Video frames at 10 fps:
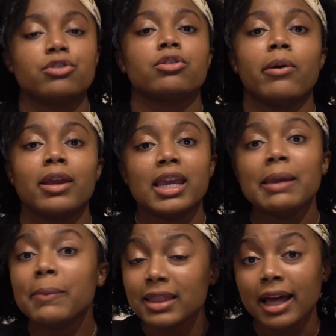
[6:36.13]
So
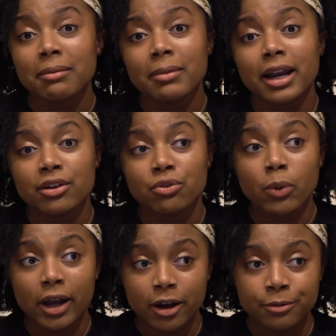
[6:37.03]
keeping that in mind as
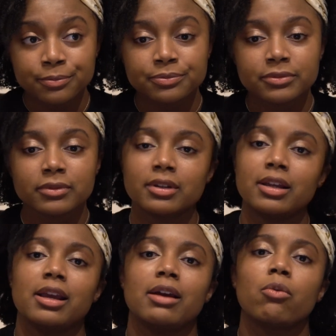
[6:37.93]
well
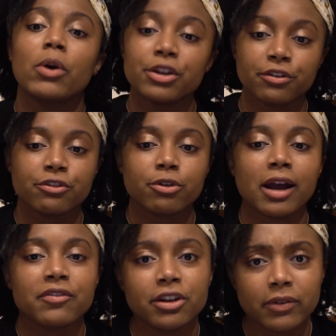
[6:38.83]
when you're
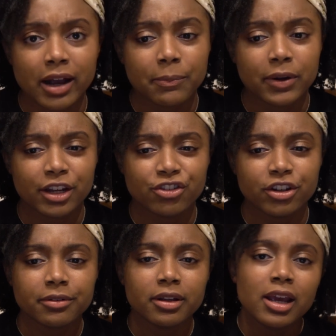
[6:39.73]
crafting your application.